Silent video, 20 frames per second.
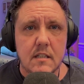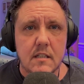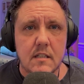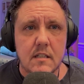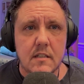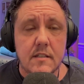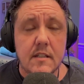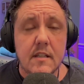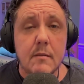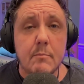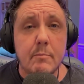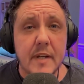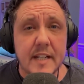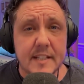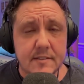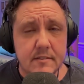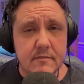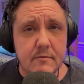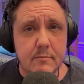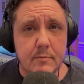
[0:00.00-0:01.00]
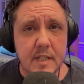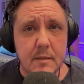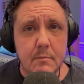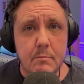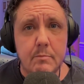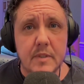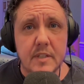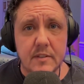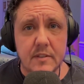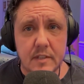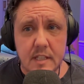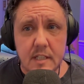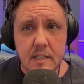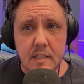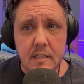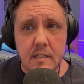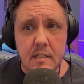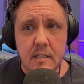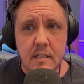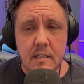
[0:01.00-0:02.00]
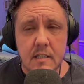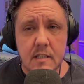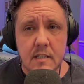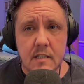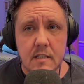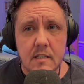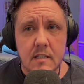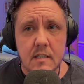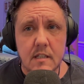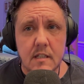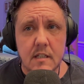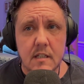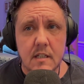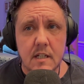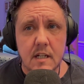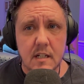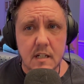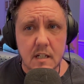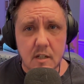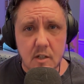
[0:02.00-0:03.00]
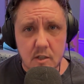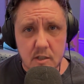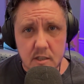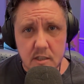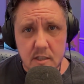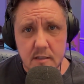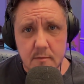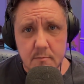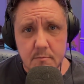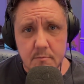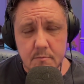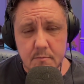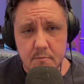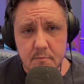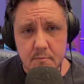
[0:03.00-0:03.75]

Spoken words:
to the best of my ability how to honor him.